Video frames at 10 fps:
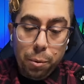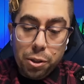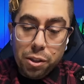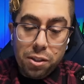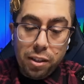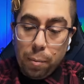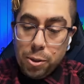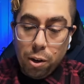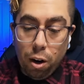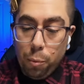we're just gonna see how
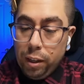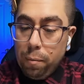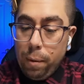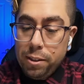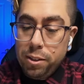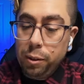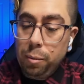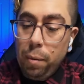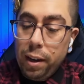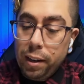much art we can basically
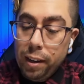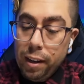make.